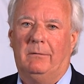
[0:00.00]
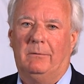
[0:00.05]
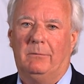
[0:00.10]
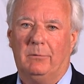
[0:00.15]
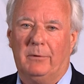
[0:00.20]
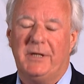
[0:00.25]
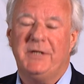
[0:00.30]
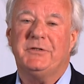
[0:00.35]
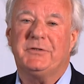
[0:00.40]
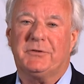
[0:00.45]

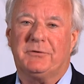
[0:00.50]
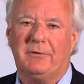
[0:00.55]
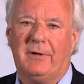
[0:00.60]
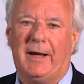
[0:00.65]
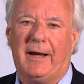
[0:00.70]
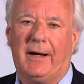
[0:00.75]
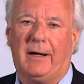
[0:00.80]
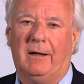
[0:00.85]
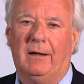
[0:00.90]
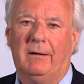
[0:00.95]

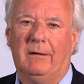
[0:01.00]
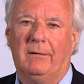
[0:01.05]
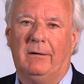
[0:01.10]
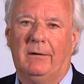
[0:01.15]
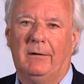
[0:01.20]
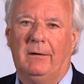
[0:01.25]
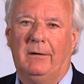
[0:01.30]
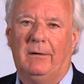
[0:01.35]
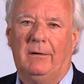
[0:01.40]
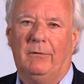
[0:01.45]
racetrack
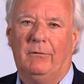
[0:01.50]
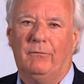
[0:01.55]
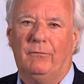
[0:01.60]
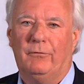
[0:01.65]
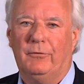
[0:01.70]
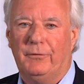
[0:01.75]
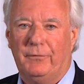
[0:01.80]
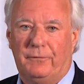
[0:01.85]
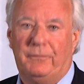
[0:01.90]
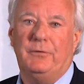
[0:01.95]

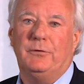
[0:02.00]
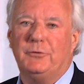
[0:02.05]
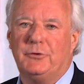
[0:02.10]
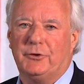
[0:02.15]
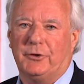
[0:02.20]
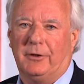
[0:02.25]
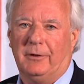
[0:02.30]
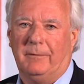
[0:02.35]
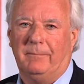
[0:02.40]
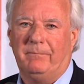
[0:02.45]
for the
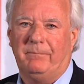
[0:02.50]
future.